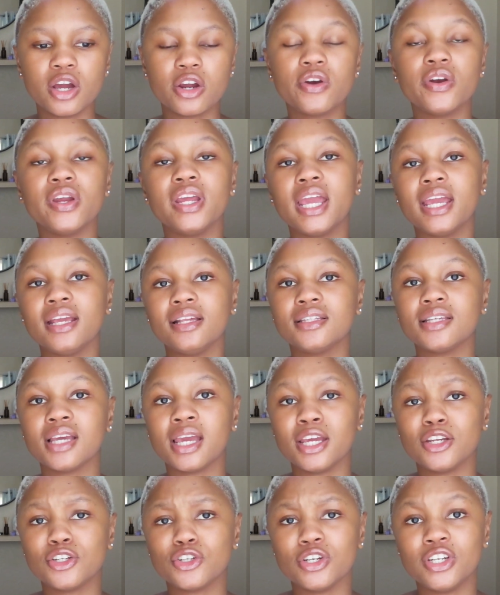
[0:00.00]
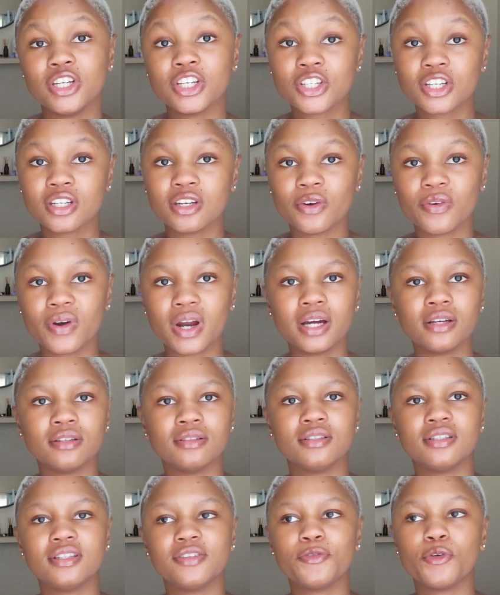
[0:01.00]
create a tradition
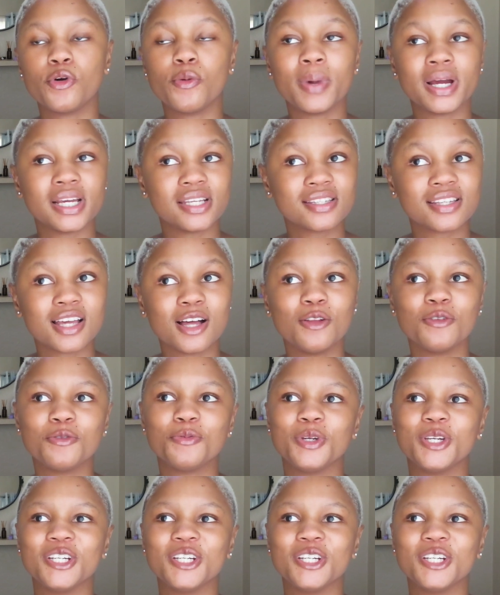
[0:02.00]
around for myself